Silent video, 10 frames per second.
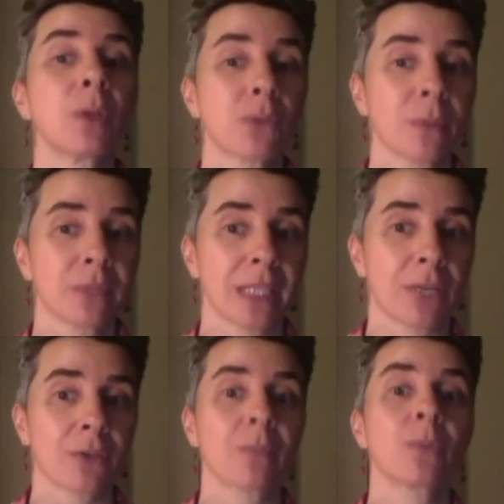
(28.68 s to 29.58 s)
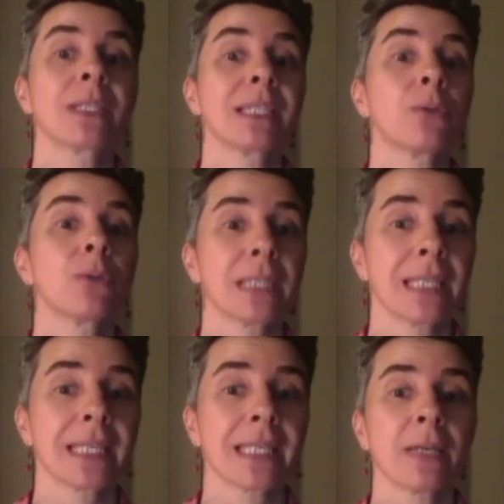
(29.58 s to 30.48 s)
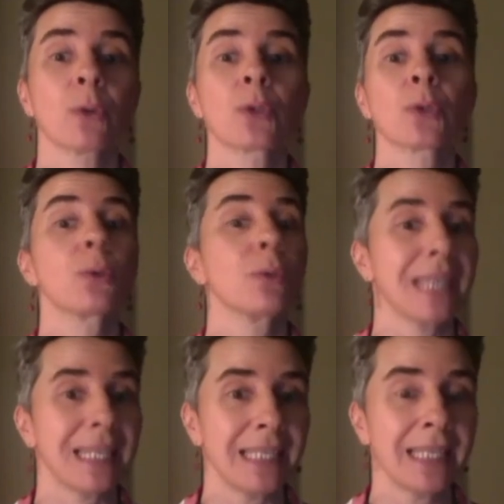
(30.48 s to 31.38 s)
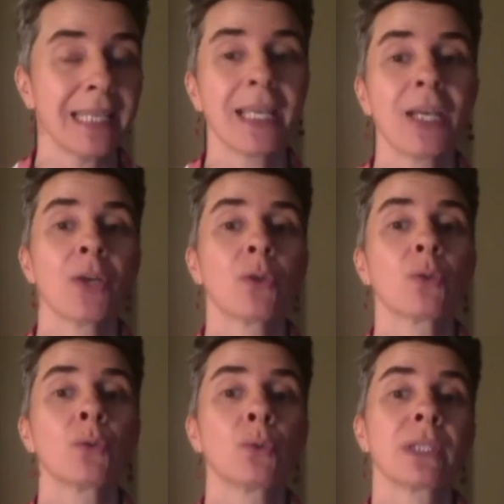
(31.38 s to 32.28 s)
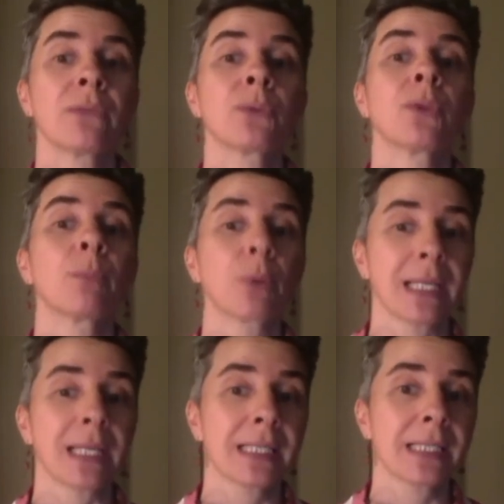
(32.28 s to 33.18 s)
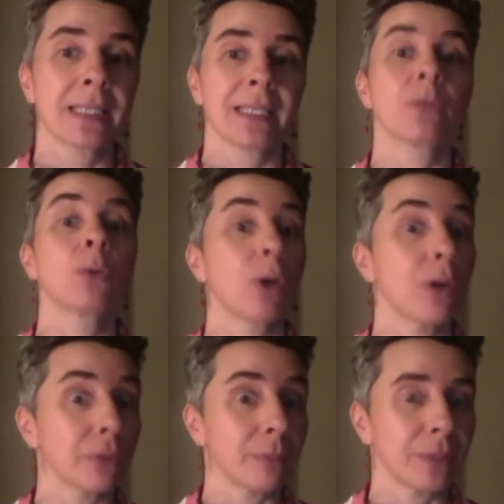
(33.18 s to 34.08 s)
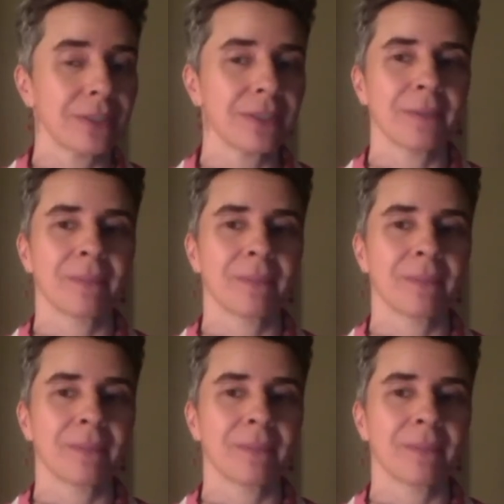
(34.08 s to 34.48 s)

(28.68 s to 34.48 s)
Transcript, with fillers: from the ashram wanted to take also to Delhi to give to the press and to the government.